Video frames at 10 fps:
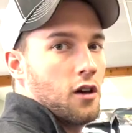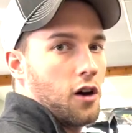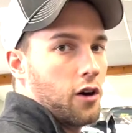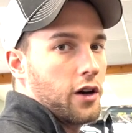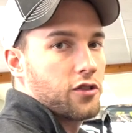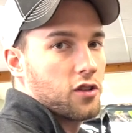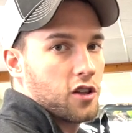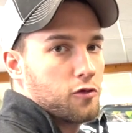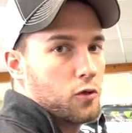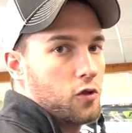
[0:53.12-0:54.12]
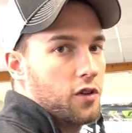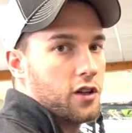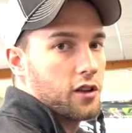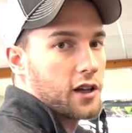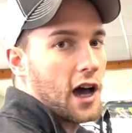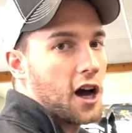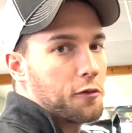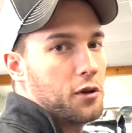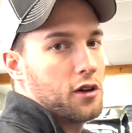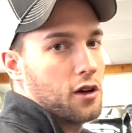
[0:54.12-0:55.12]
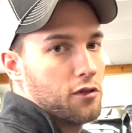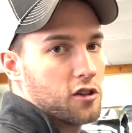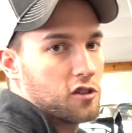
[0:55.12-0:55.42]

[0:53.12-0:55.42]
All right, so let's move into the cockpit of this